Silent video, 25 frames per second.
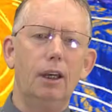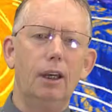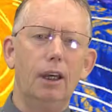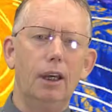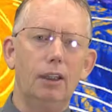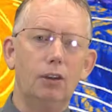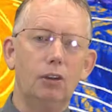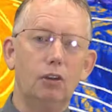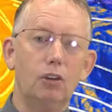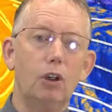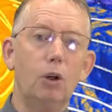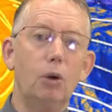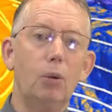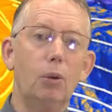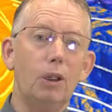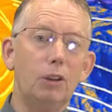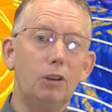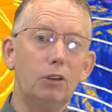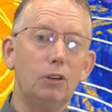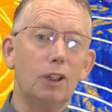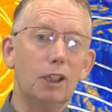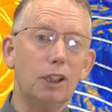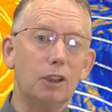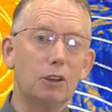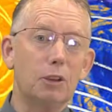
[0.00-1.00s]
And so we
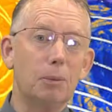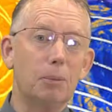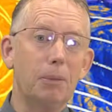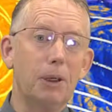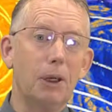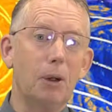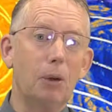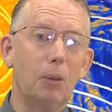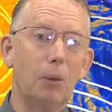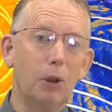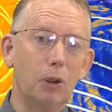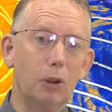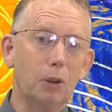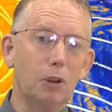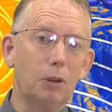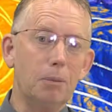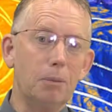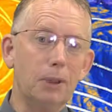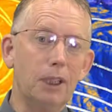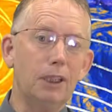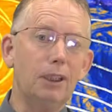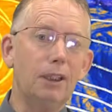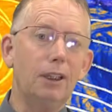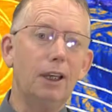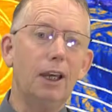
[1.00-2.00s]
seek to be as
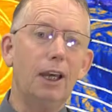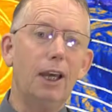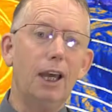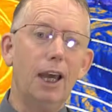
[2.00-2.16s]
welcoming